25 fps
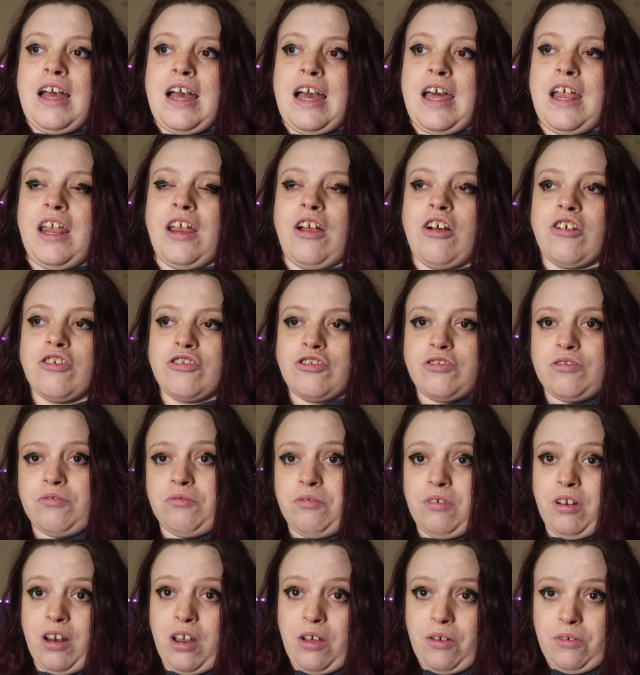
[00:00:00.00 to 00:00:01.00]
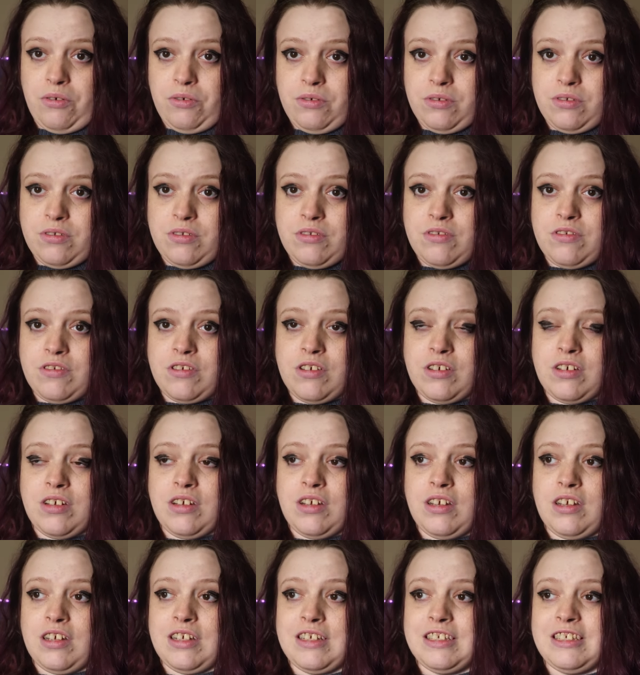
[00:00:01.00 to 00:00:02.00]
And I got some clothes.
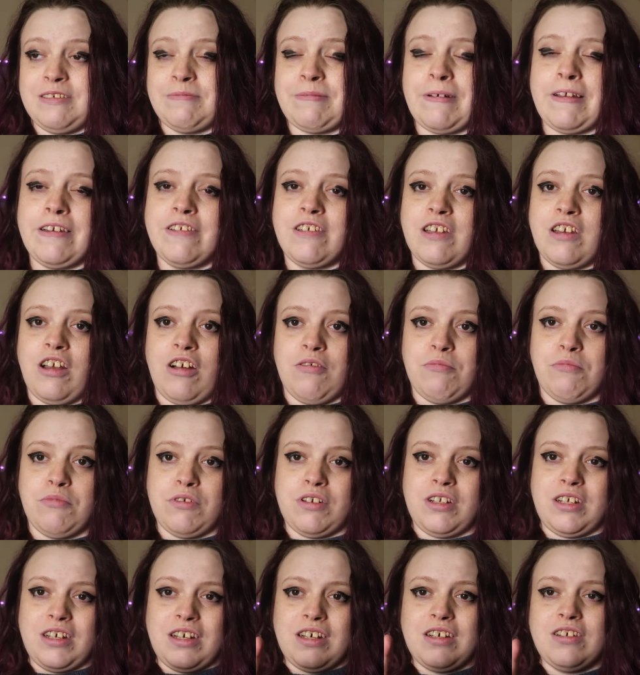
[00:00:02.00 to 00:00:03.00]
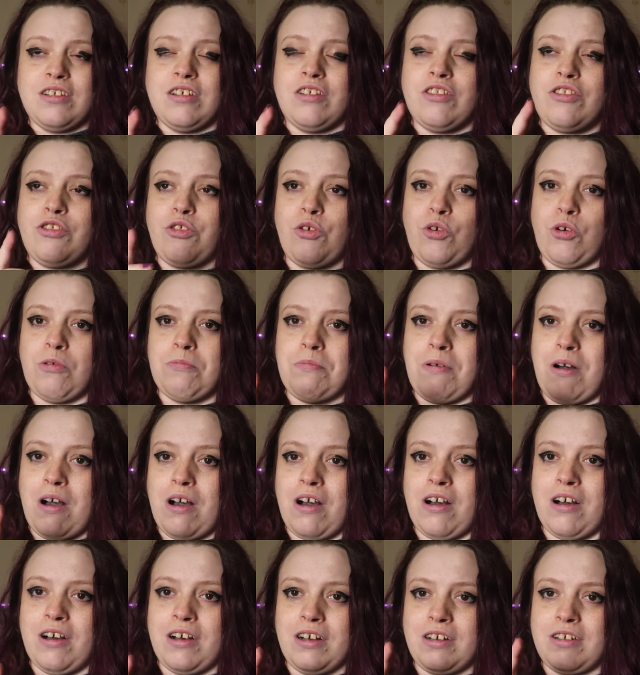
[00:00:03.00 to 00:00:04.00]
Spent a lot of money at Thorpe
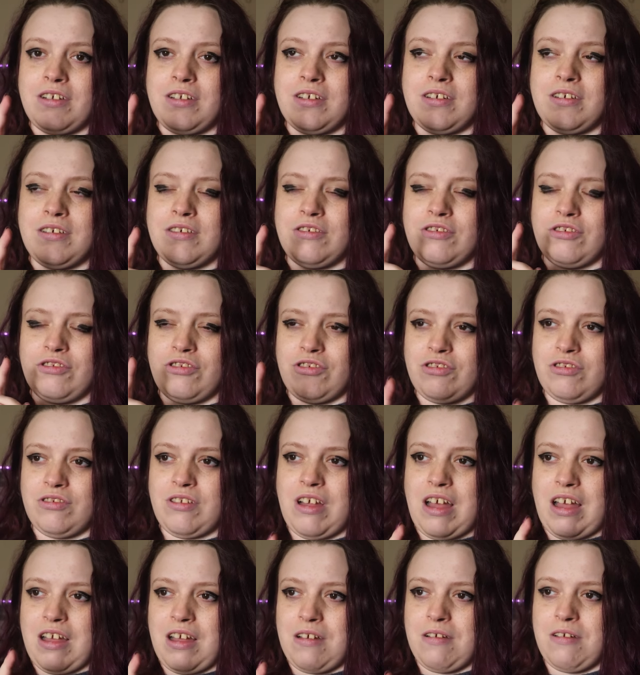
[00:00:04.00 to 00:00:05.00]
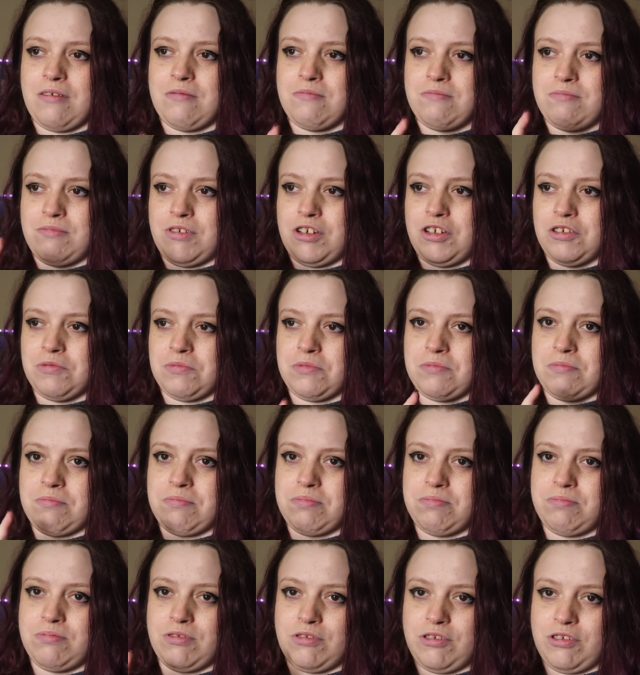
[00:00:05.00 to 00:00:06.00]
Park amusement.
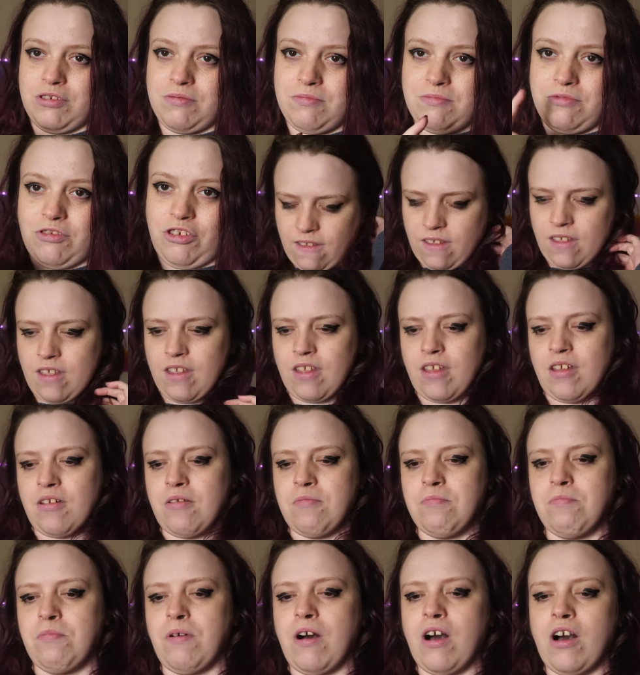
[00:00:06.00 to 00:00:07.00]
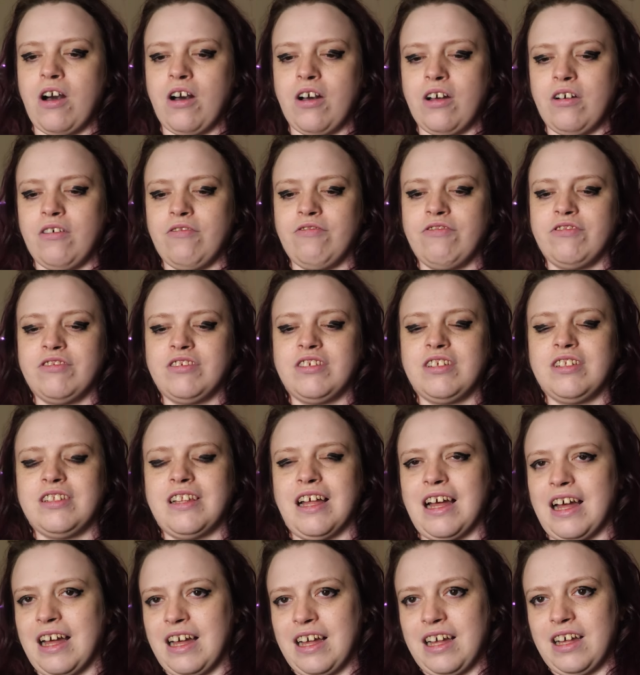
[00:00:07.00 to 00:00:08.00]
But other
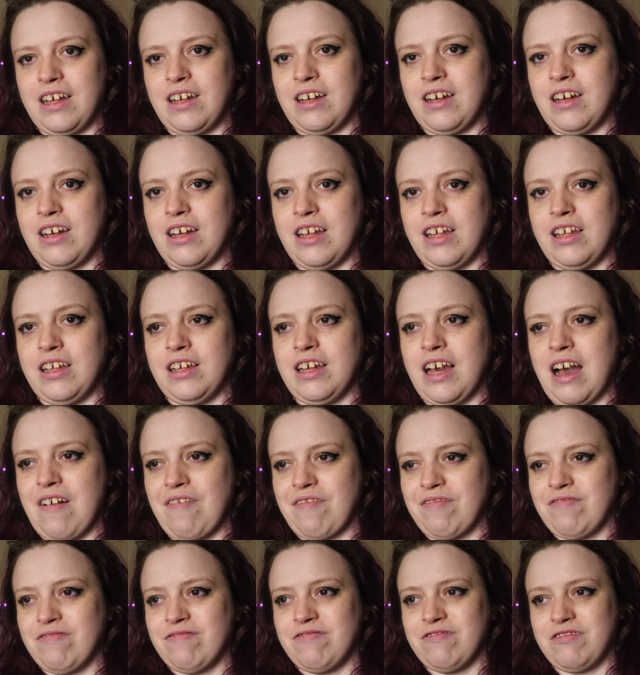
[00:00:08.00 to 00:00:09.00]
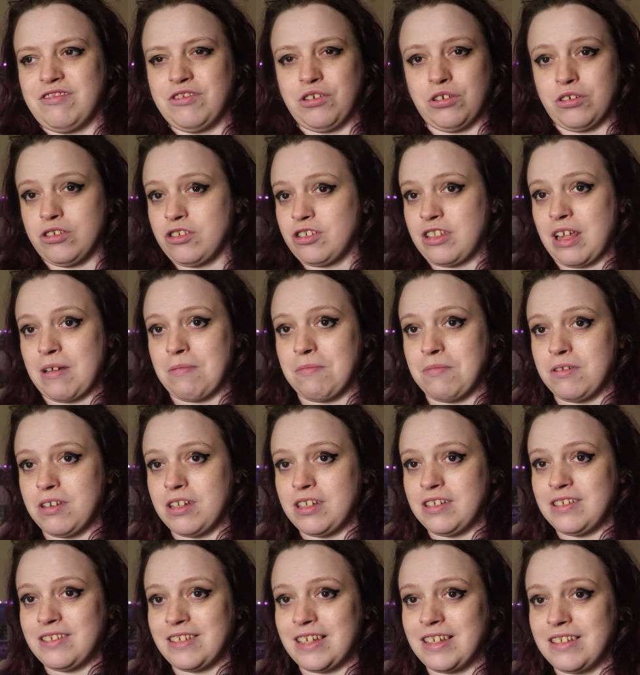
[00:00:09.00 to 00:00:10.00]
than that, I haven't touched that
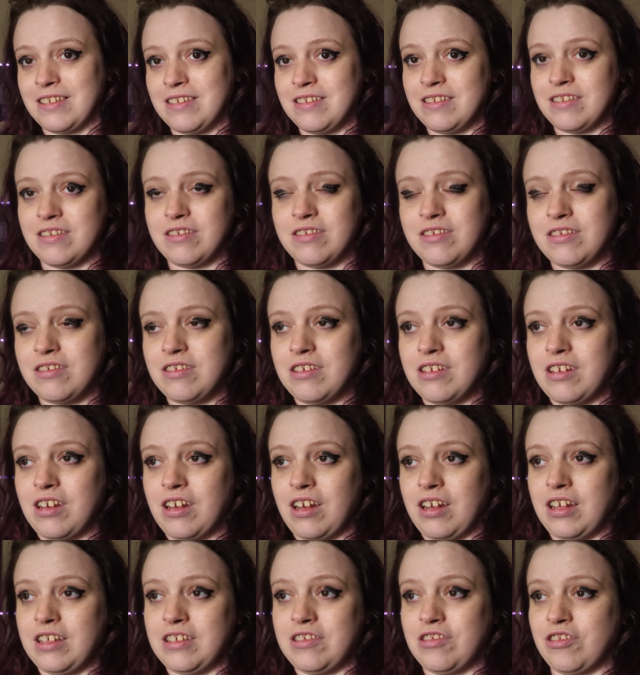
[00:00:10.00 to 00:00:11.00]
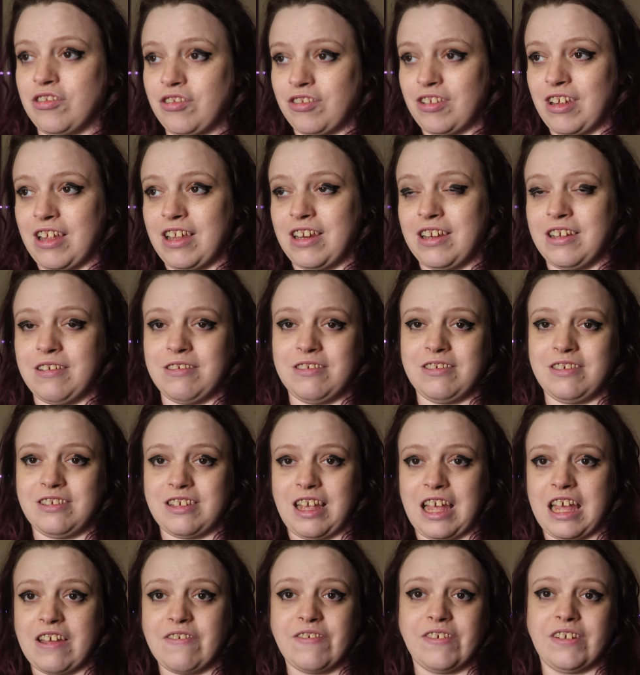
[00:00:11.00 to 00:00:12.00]
money since. It's just in a
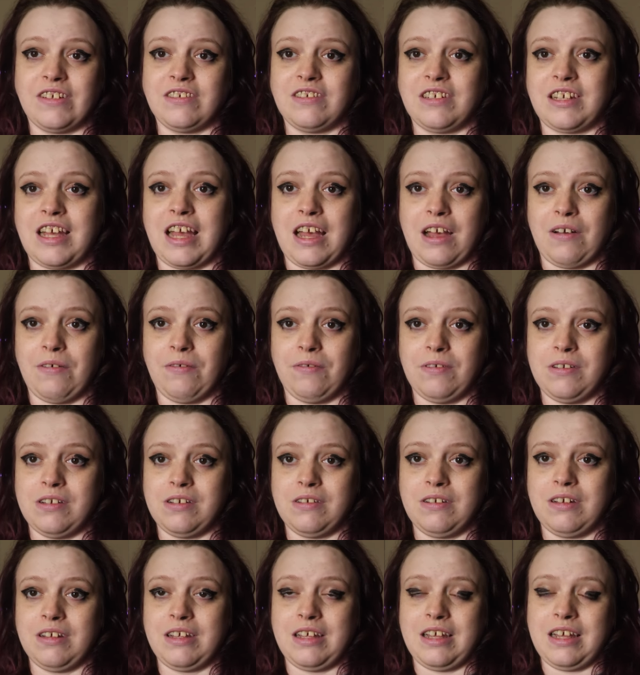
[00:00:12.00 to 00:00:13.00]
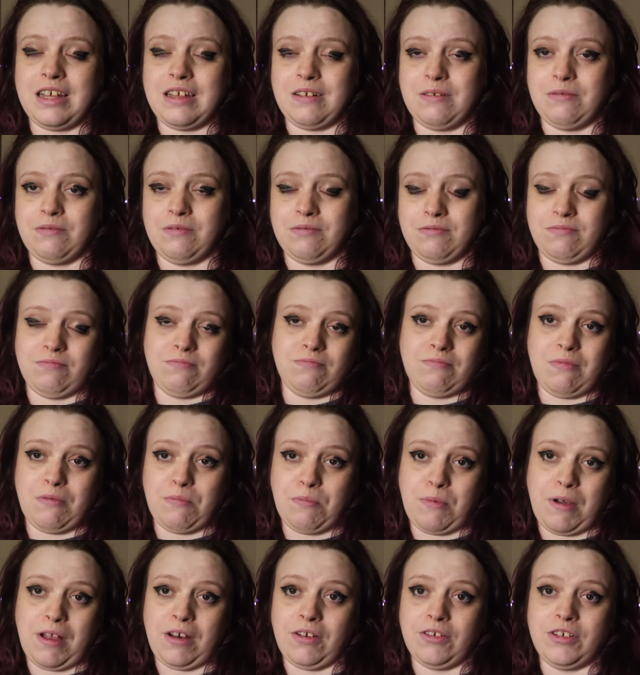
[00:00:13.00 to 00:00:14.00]
savings account, in
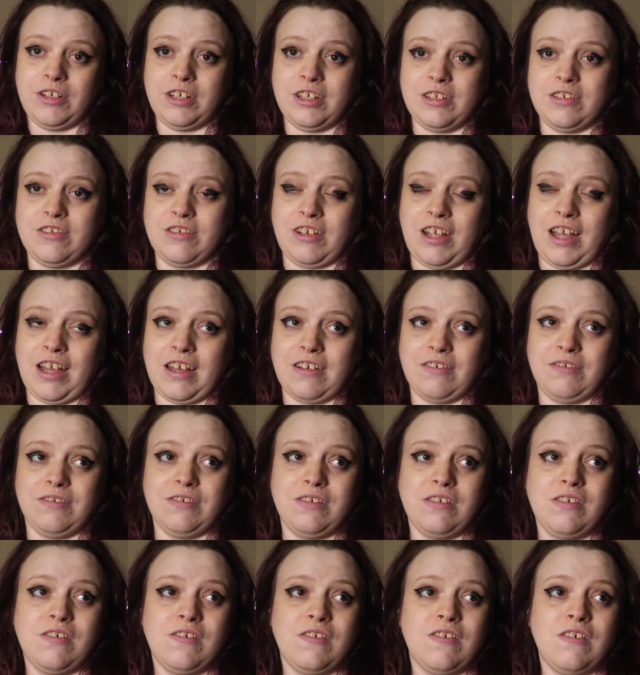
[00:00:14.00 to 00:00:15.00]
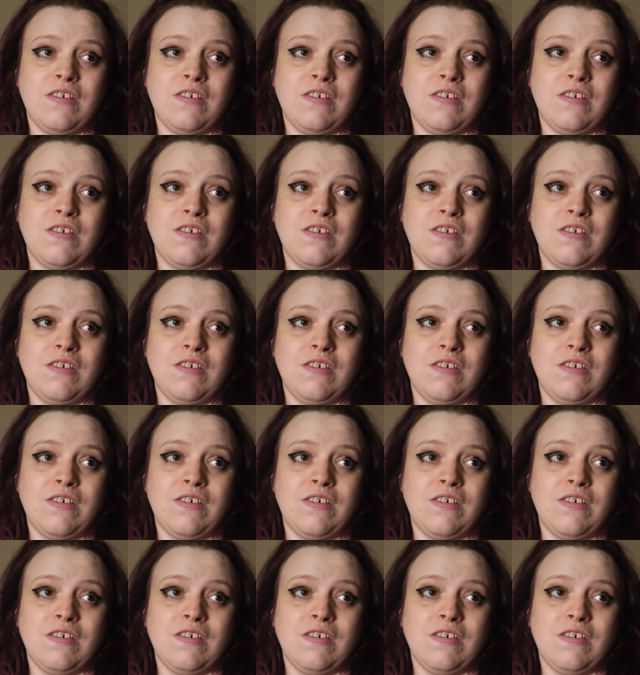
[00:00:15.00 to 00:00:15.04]
my lawyer's account.